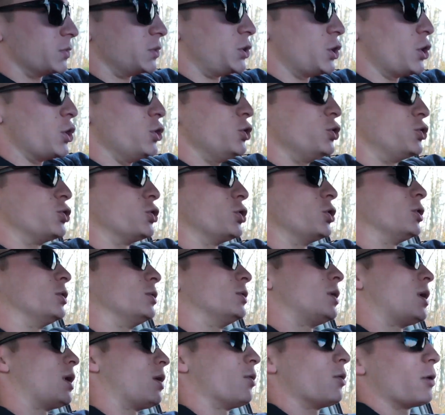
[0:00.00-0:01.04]
Decent.
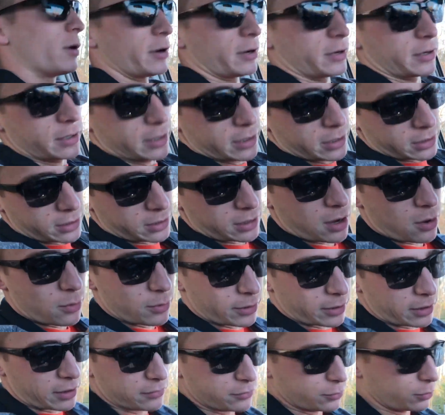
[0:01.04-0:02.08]
I'll wear it. Uh, I'll
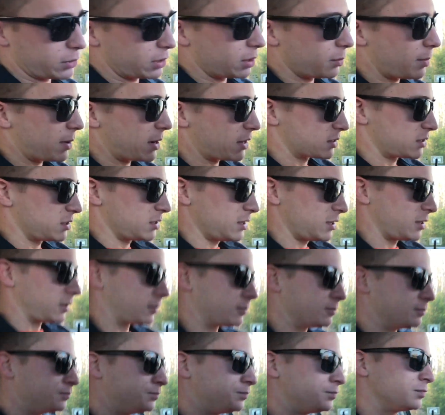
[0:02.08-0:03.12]
wear it after we get back today.
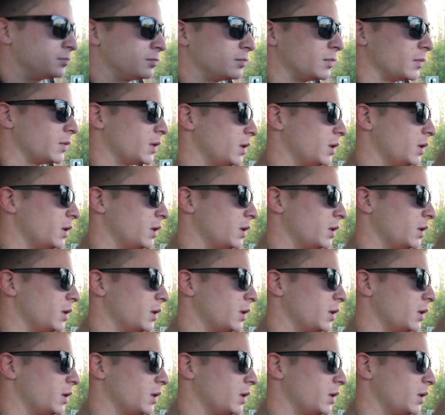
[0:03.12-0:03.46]
Swag,